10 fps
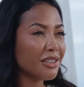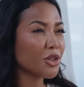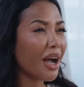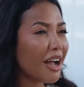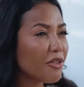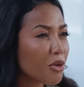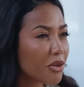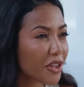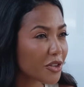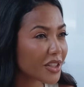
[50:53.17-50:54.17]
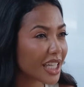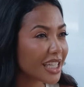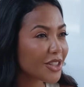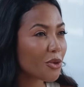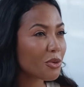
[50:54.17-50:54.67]
Do I have all of those
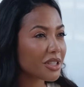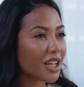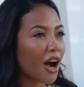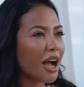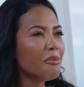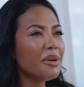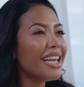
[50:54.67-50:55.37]
things all the time?